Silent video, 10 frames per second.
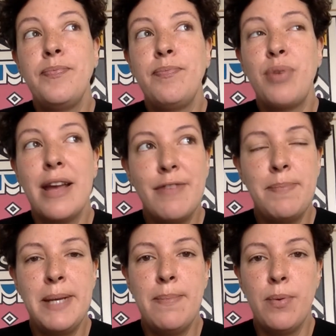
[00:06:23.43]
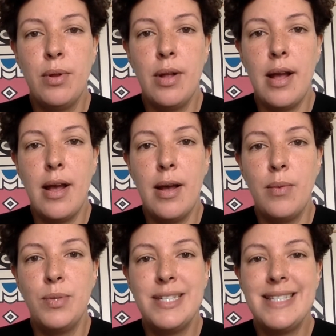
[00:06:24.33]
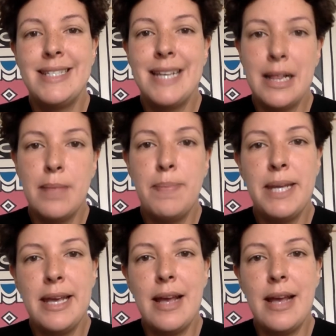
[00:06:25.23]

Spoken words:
private people would still be